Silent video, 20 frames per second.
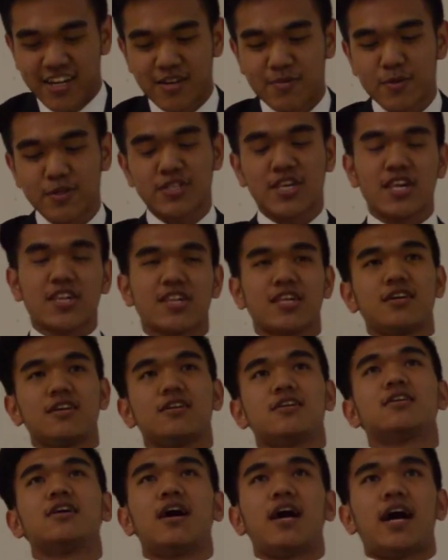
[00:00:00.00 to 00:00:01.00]
the position,
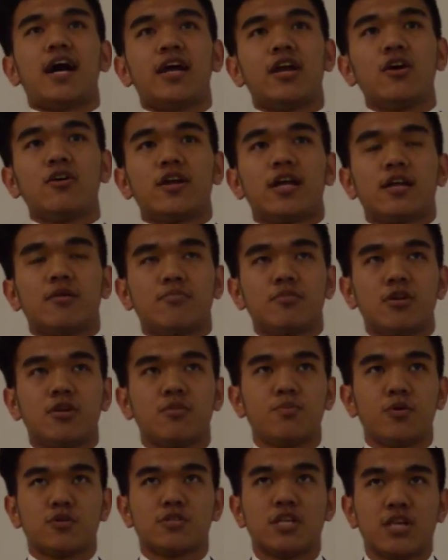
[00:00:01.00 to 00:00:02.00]
I know that the
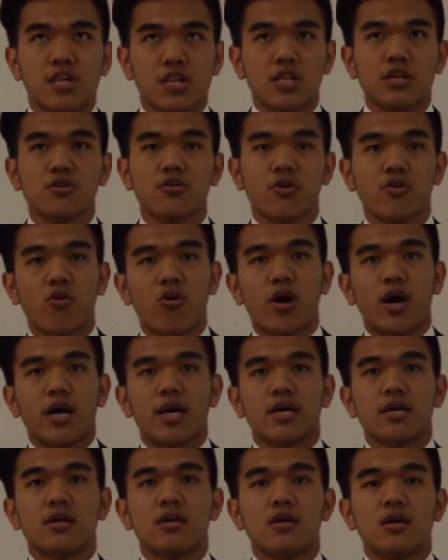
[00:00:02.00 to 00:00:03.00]
position
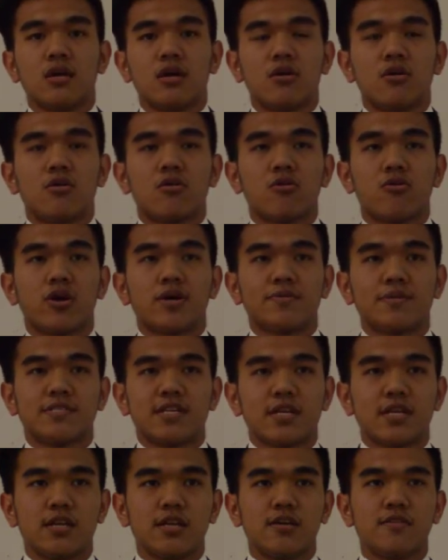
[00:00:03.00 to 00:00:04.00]
required
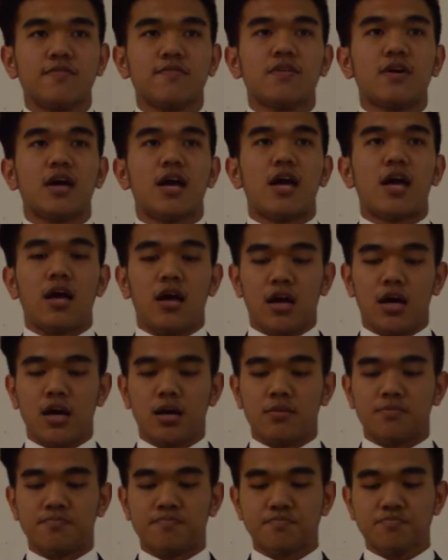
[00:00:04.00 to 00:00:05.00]
representative
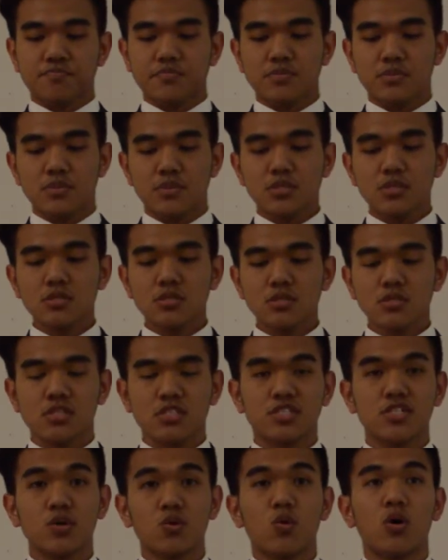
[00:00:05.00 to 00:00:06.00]
um,
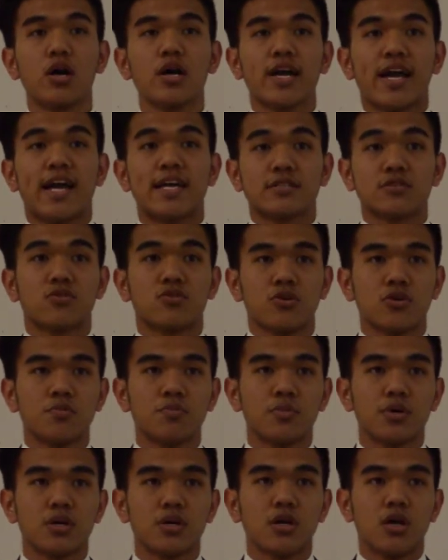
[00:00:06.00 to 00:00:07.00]
to work as a group
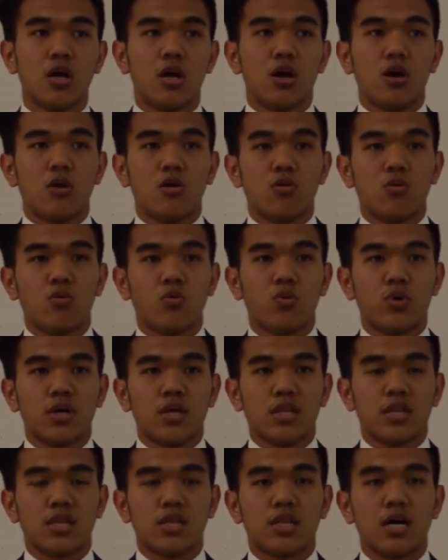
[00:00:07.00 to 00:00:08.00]

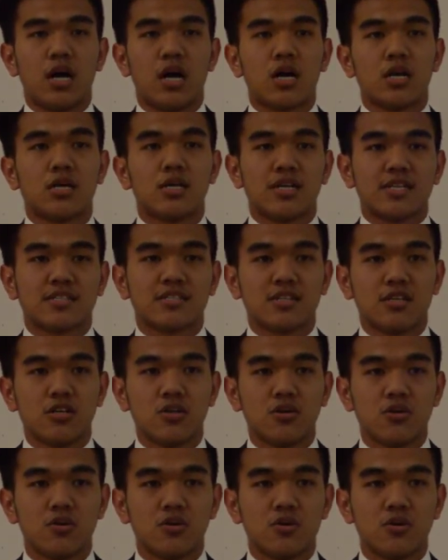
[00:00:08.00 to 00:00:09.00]
with other
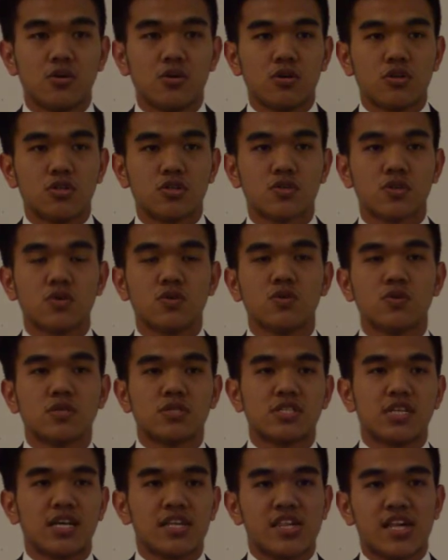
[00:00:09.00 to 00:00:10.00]
external schools
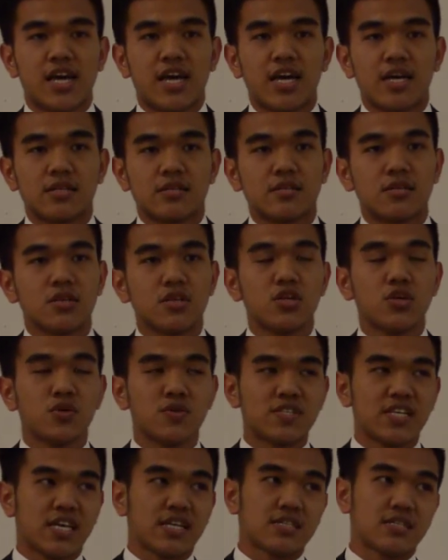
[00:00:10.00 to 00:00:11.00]
such as
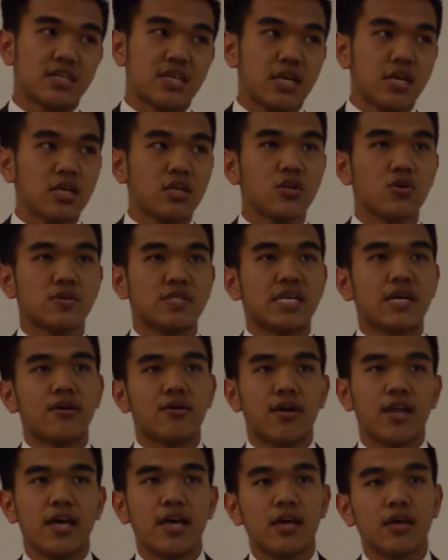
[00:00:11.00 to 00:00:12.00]
UCSD,
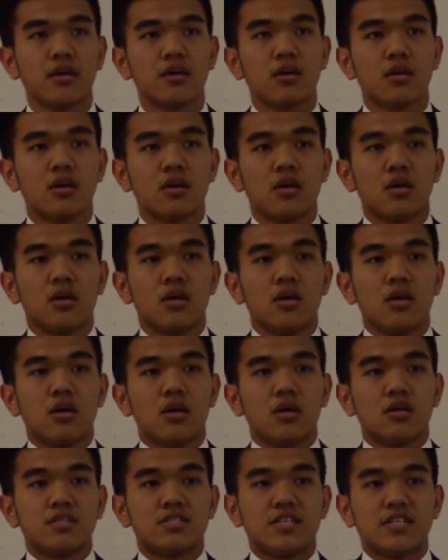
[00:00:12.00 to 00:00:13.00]
UCLA,
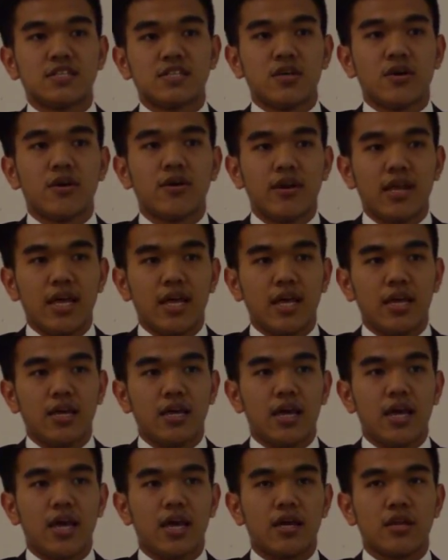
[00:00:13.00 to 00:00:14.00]
CCLA,
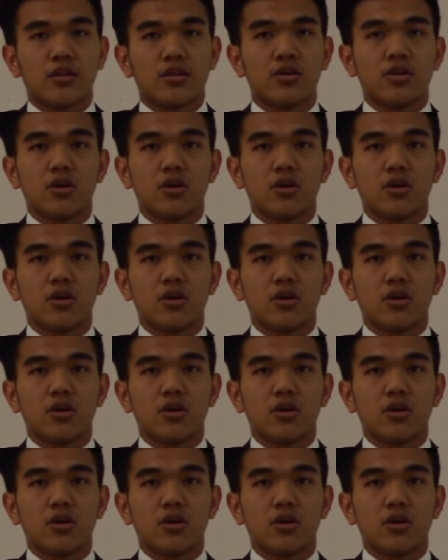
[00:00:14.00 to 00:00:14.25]
and